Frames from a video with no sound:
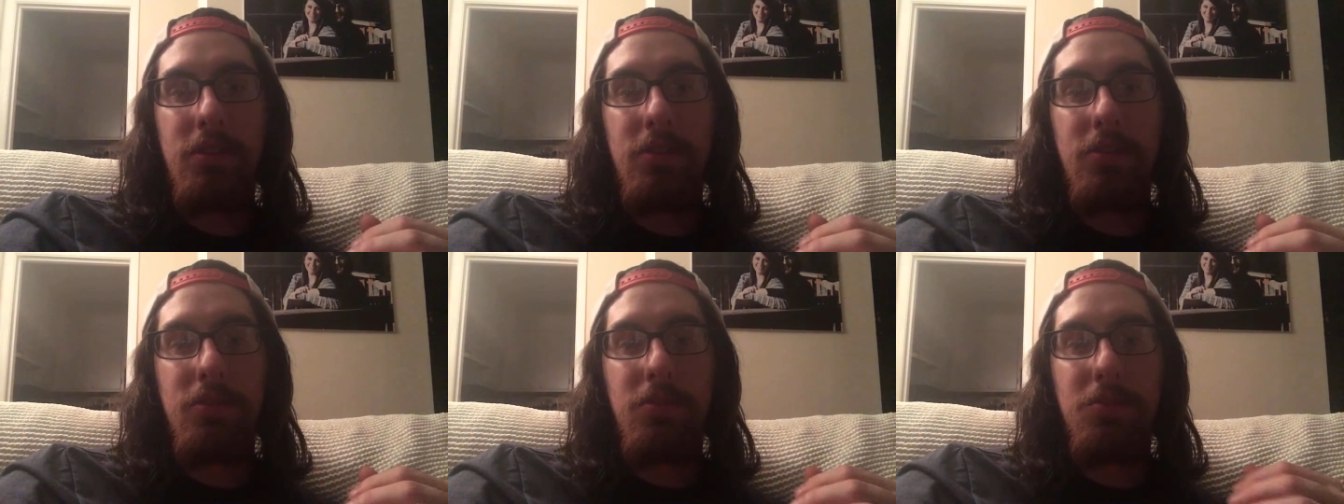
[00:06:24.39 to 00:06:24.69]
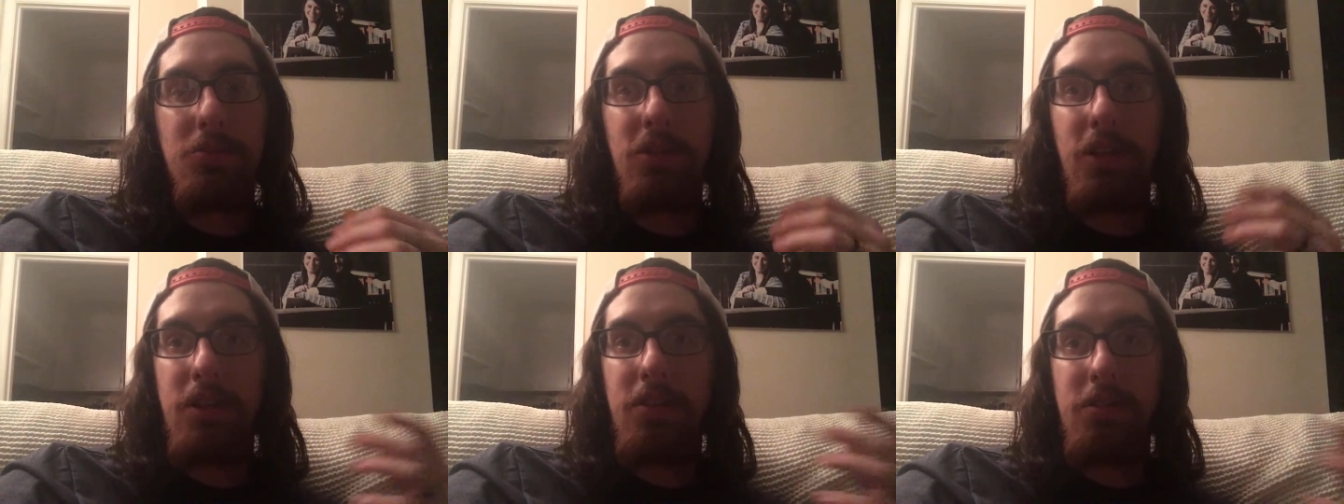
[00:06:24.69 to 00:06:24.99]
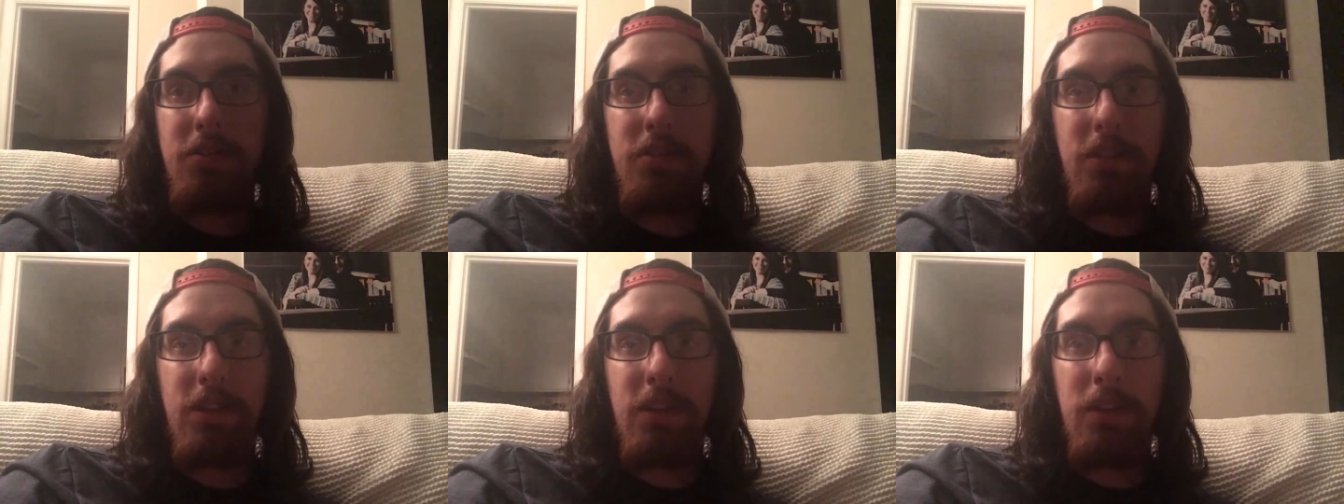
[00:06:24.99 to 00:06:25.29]
some
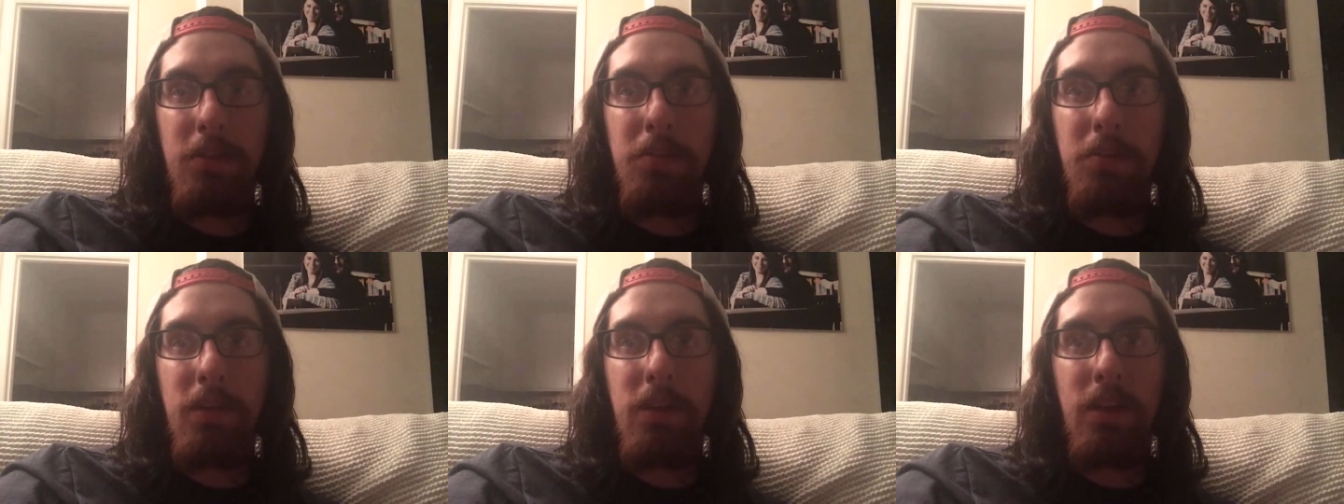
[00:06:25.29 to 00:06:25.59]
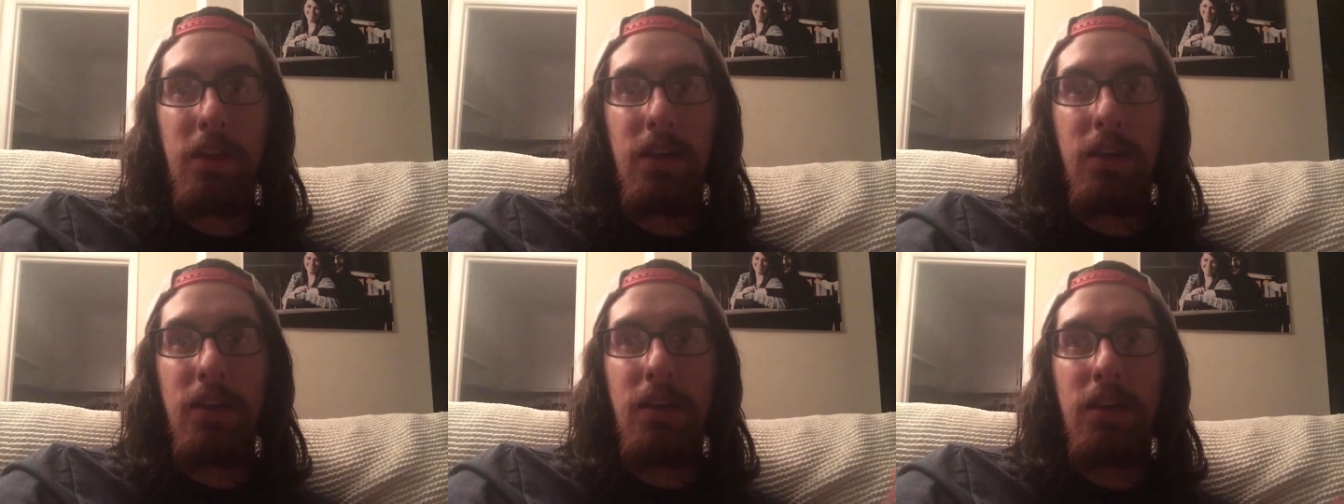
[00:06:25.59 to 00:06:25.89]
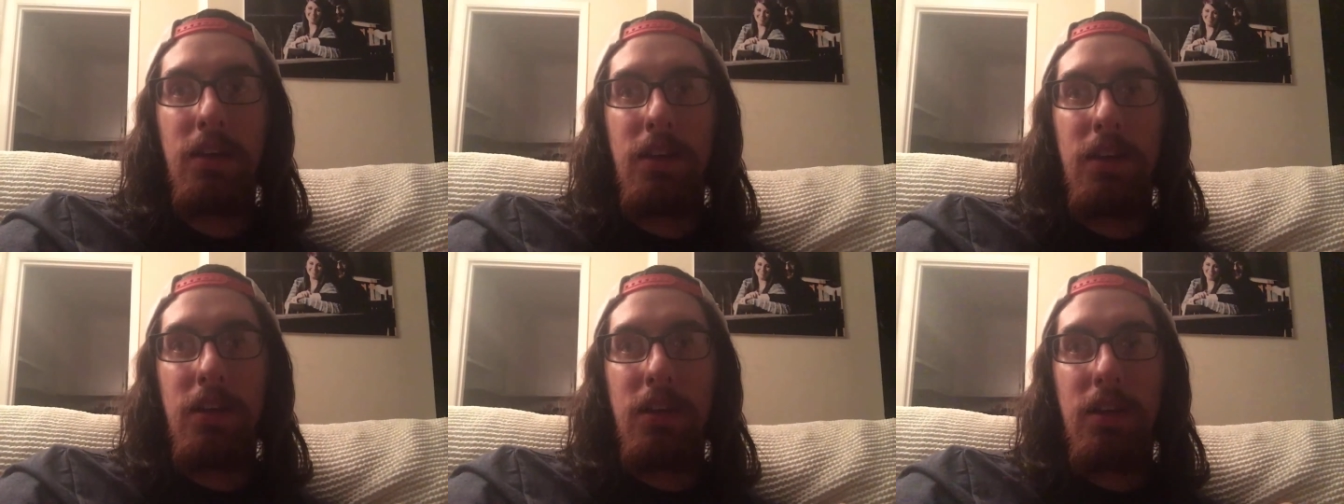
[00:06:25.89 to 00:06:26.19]
changes that they made
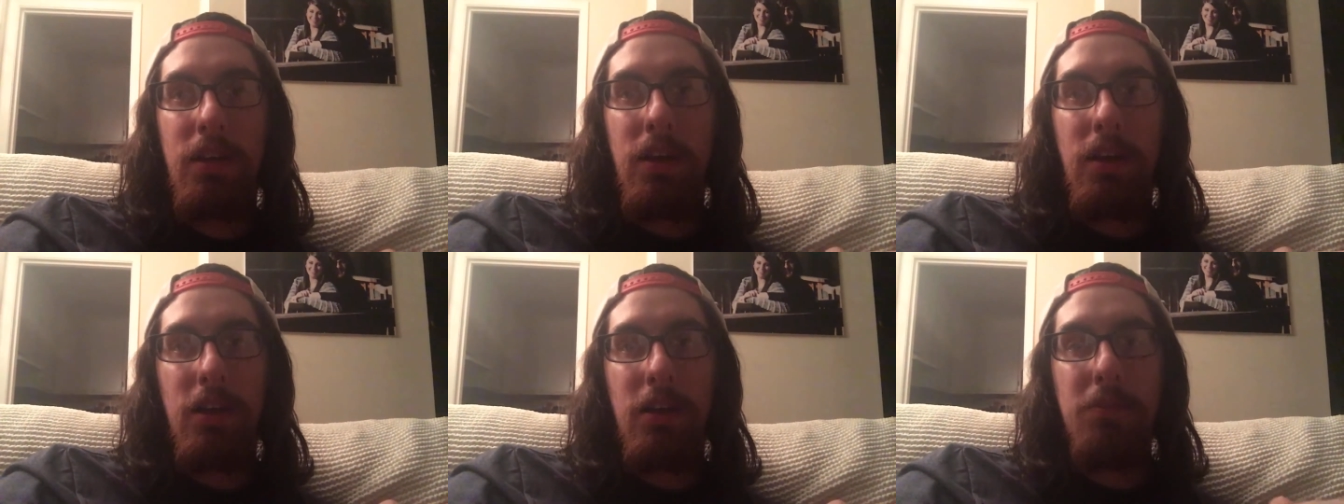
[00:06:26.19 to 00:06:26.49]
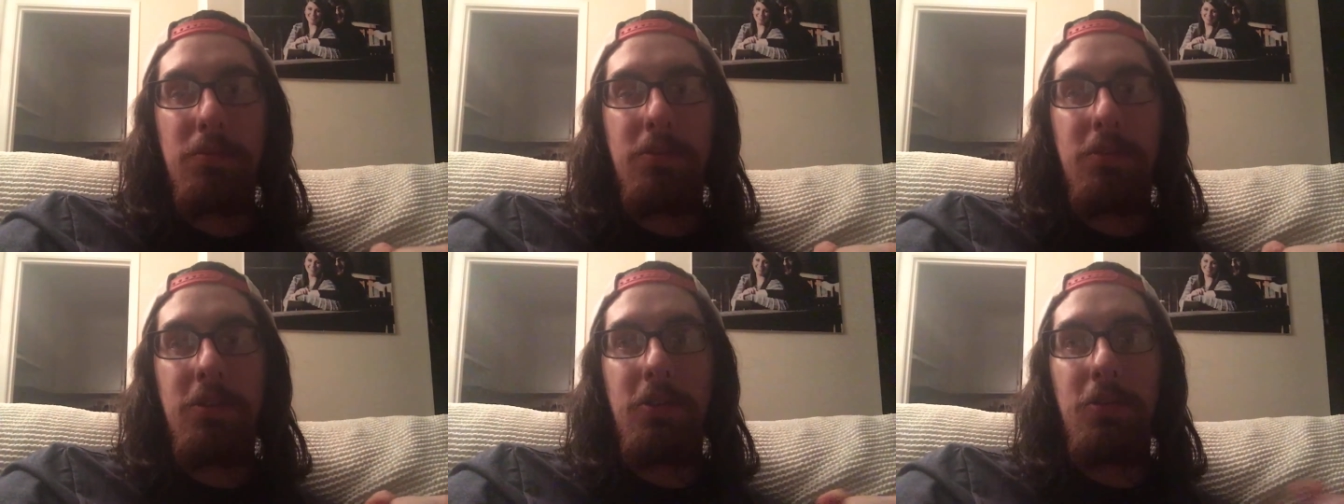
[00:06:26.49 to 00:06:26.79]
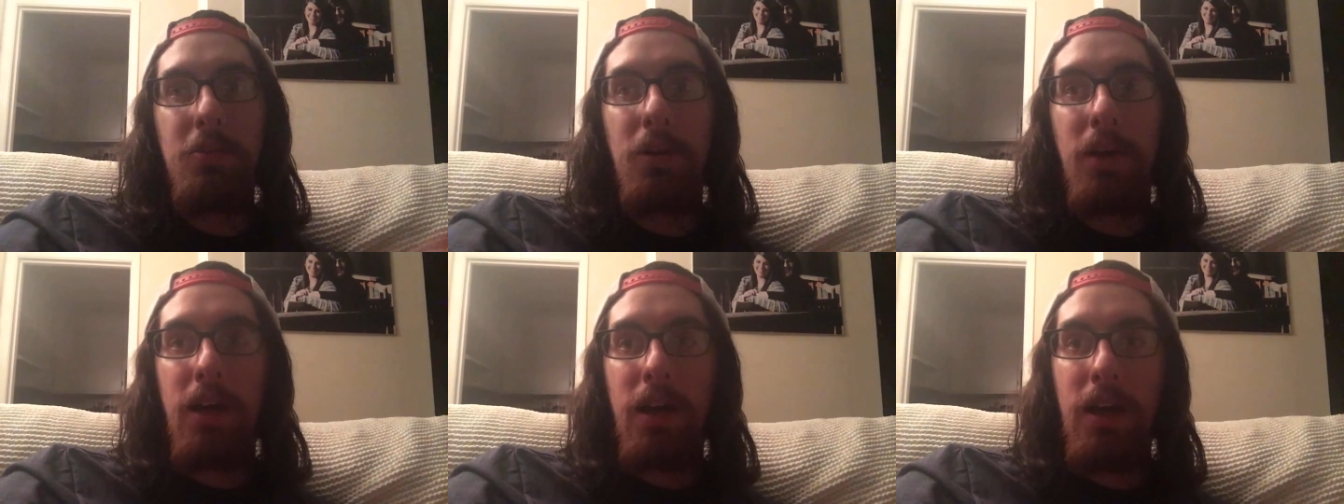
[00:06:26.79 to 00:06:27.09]
to
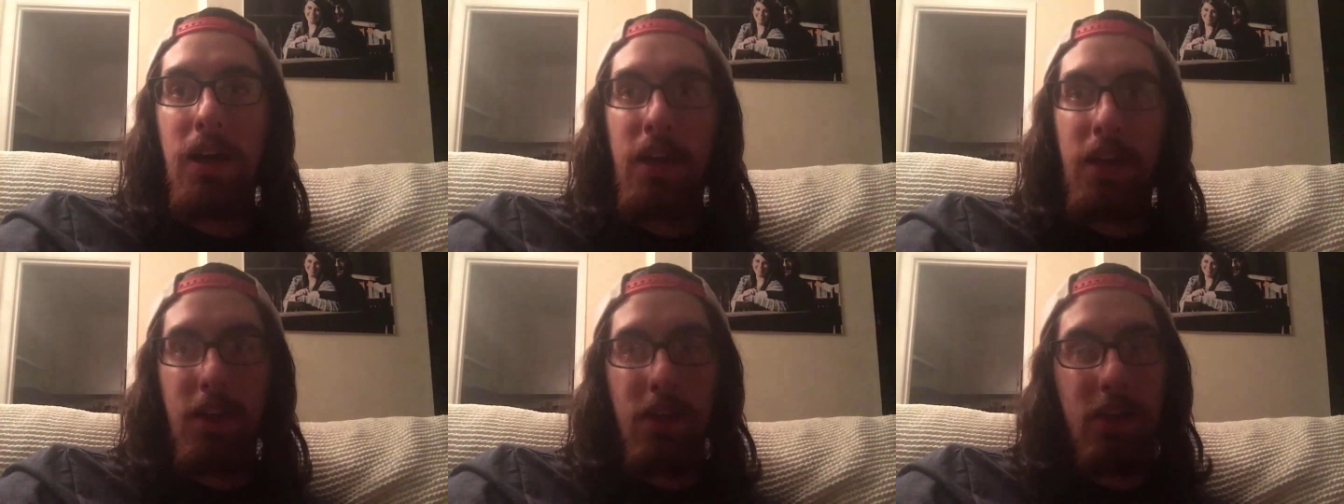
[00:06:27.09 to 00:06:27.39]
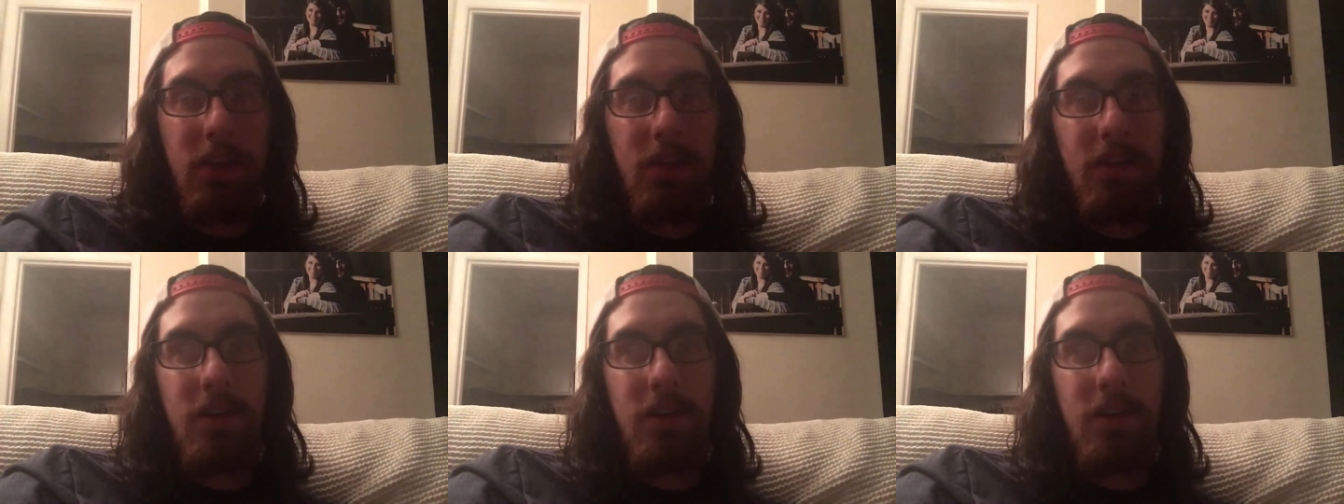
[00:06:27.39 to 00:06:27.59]
UI.